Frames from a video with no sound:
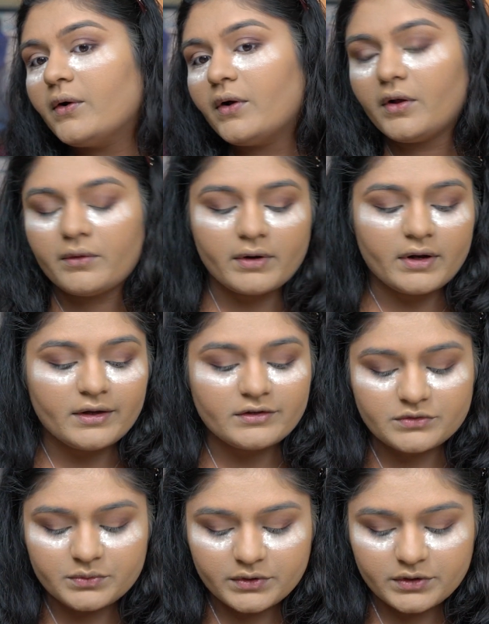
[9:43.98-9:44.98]

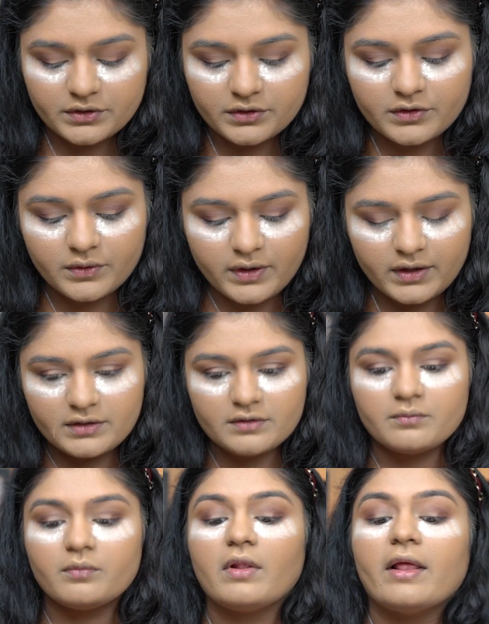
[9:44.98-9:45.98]
Alright, we're gonna go ahead
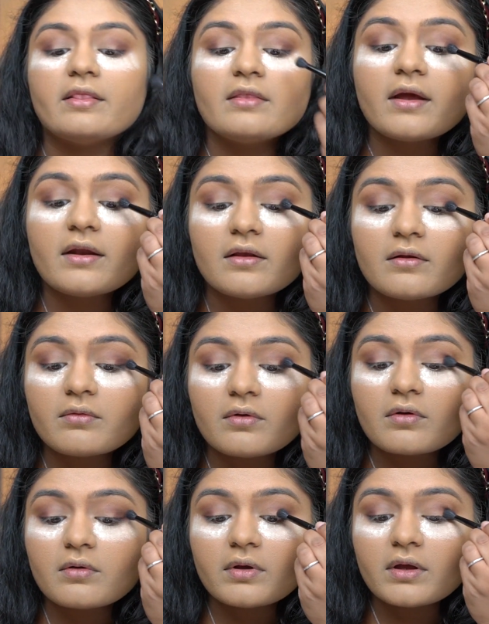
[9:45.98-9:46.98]
and blend that in
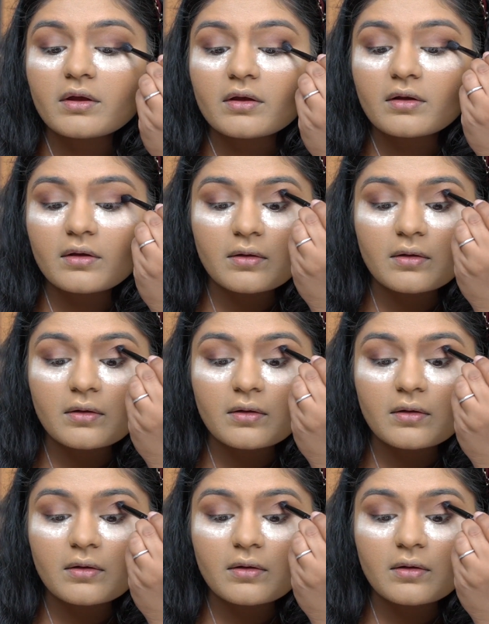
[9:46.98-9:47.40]
real quick.